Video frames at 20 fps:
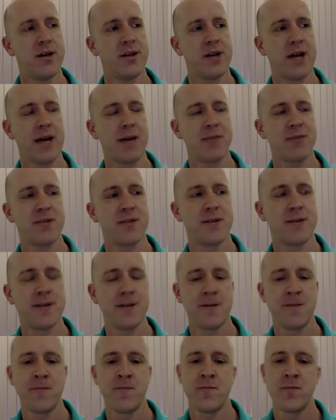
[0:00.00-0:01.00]
adapt,
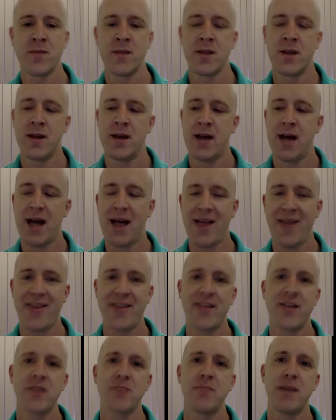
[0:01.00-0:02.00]

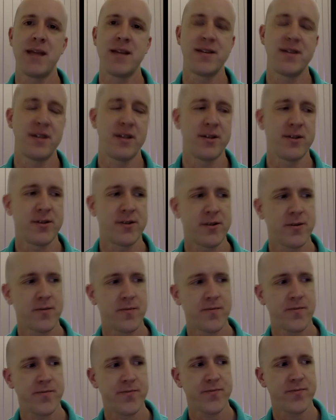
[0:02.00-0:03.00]
and then there's maintenance